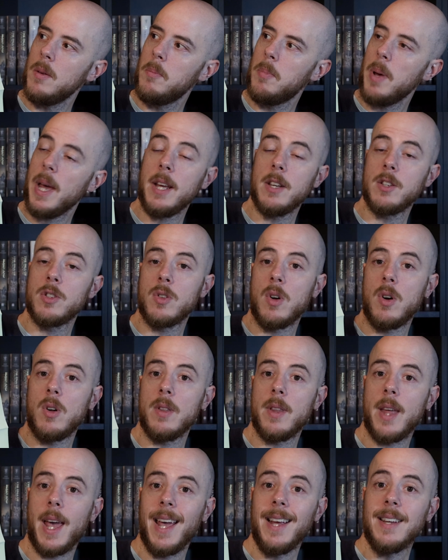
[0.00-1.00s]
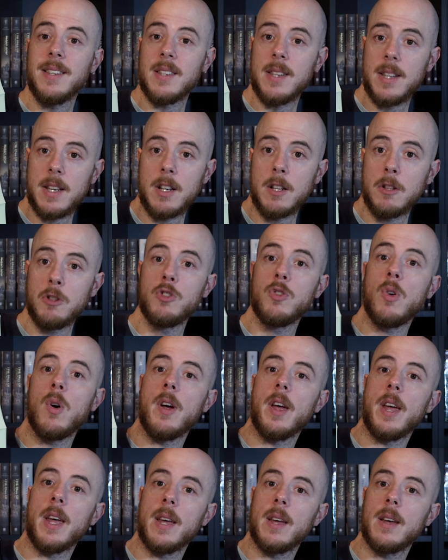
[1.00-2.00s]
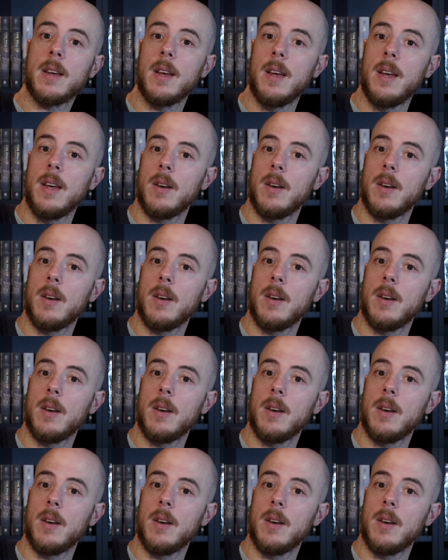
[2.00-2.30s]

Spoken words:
based on a single drawing